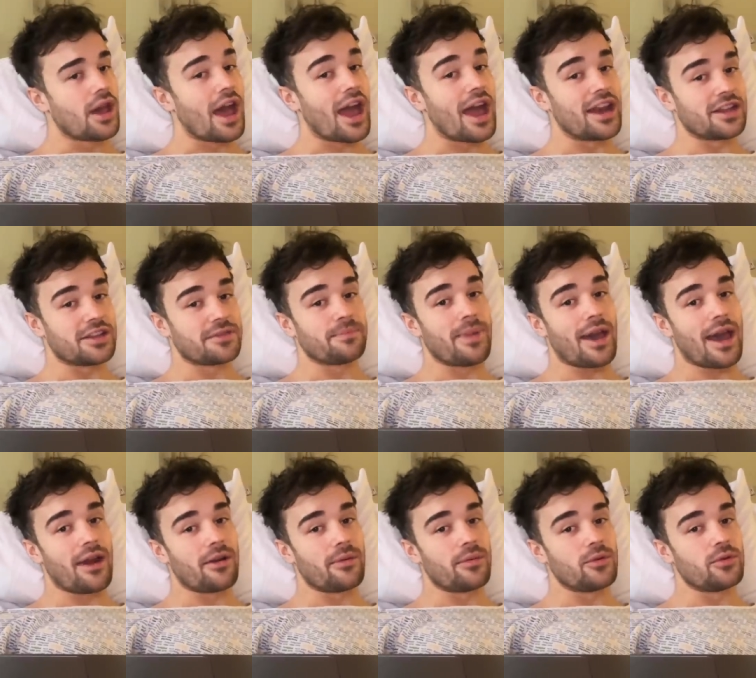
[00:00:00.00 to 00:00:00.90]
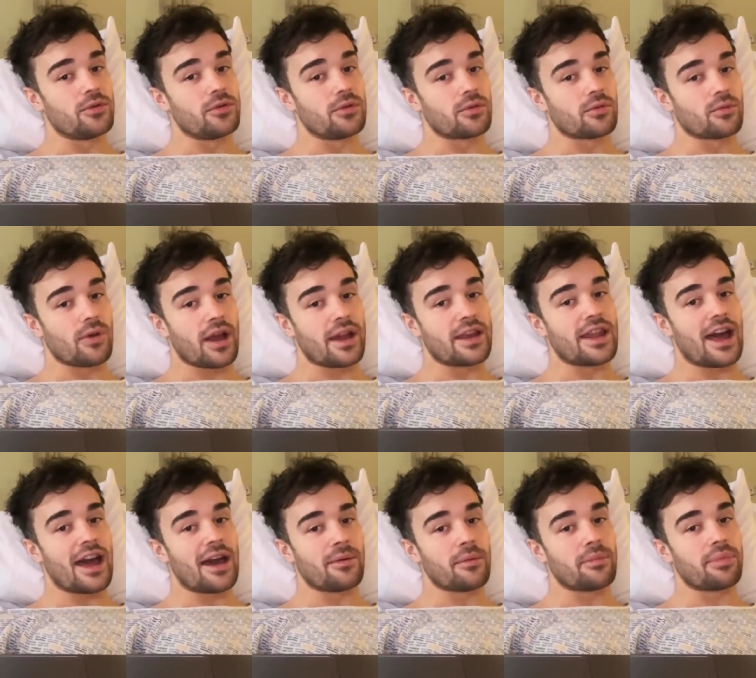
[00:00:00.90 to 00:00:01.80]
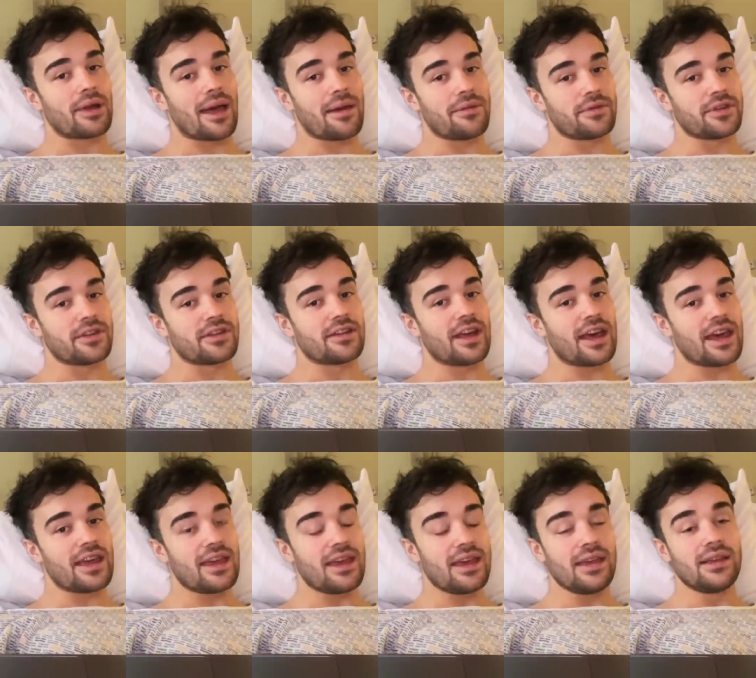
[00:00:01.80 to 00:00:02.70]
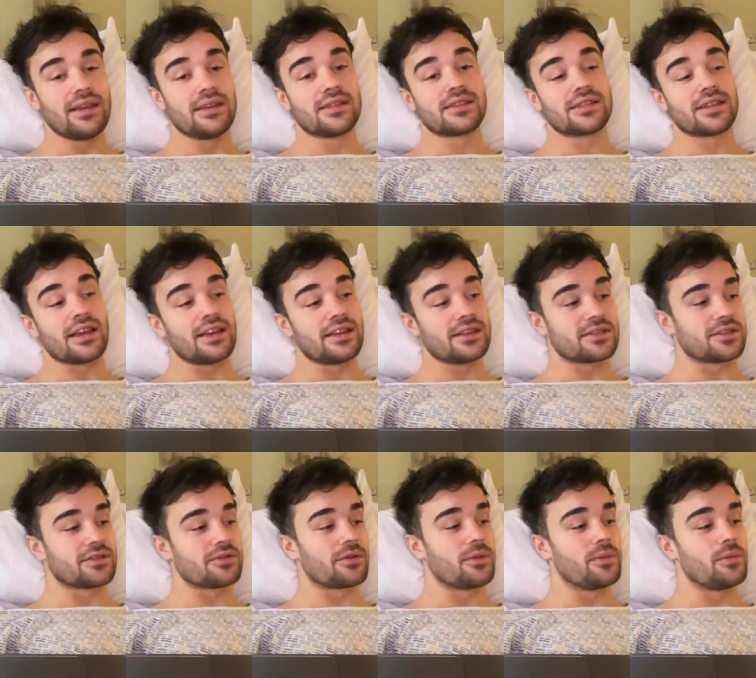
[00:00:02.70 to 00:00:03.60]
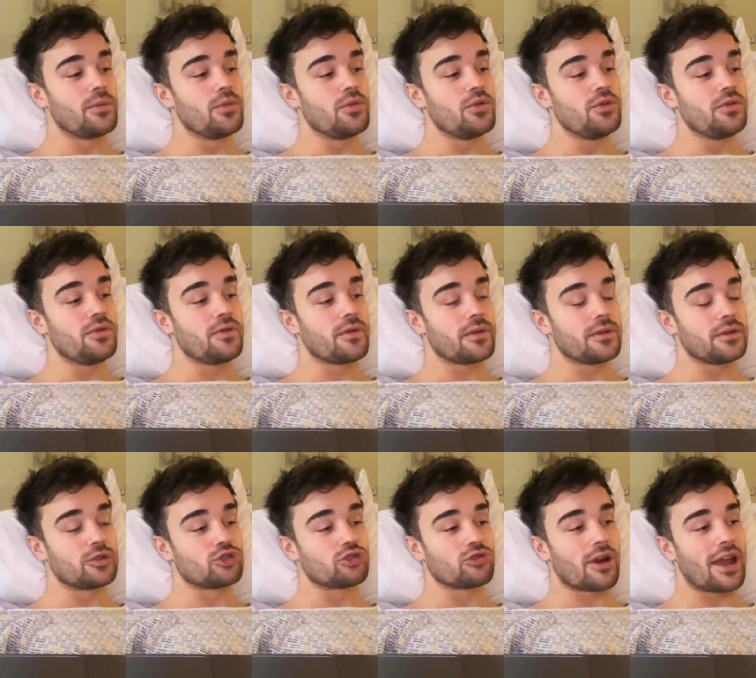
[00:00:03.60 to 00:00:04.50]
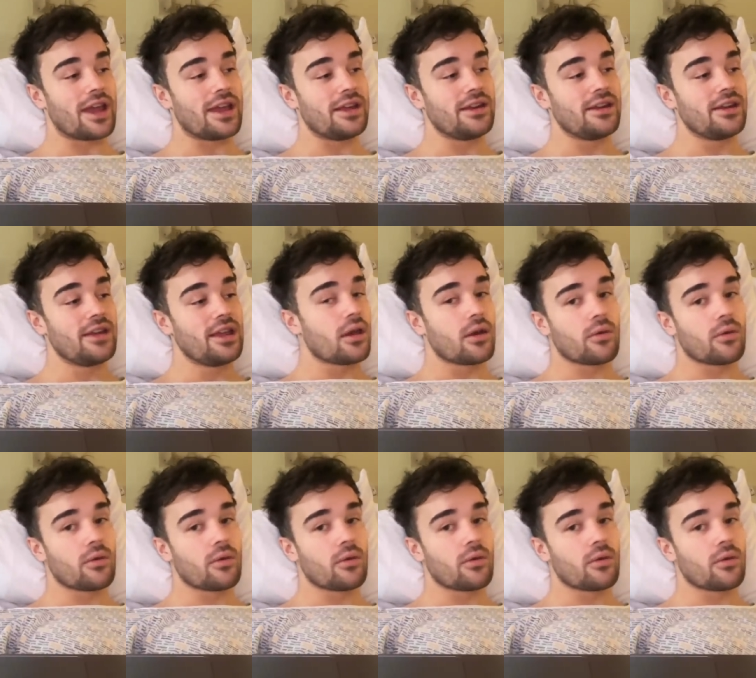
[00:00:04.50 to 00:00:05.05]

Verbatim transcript: And it's bearable right now. But plan for today is is to remove the drain,